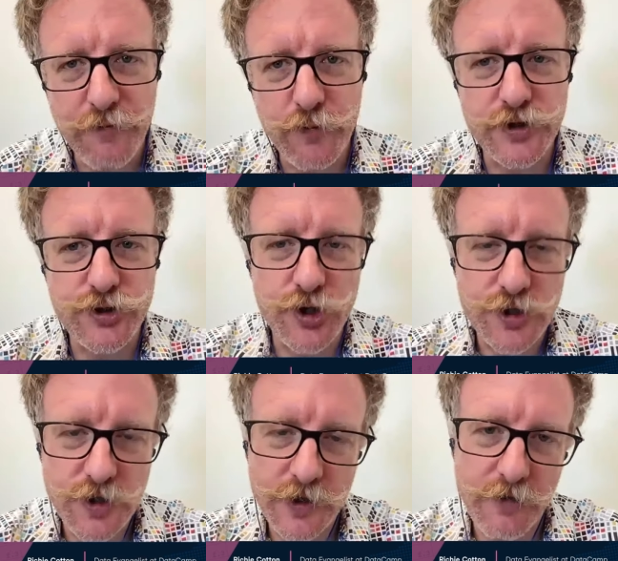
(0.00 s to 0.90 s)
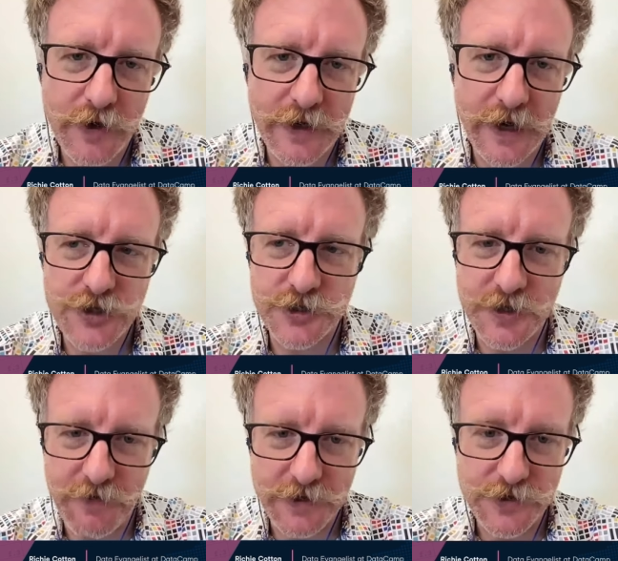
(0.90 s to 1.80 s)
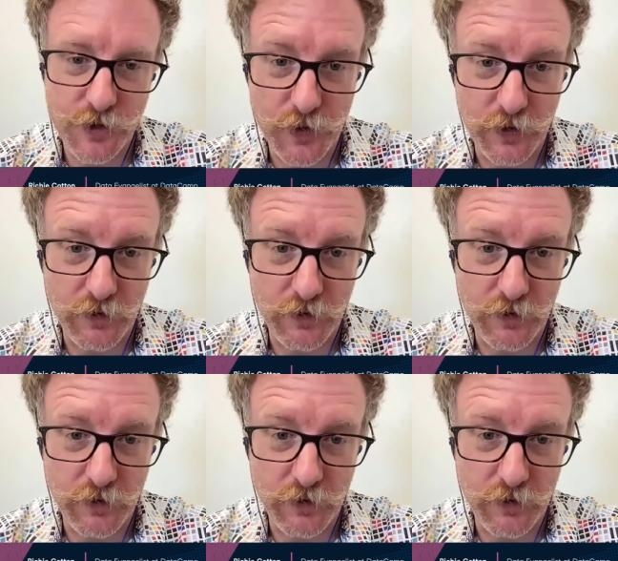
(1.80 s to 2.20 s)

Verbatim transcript: If we're just looking at regulations, then that's going to put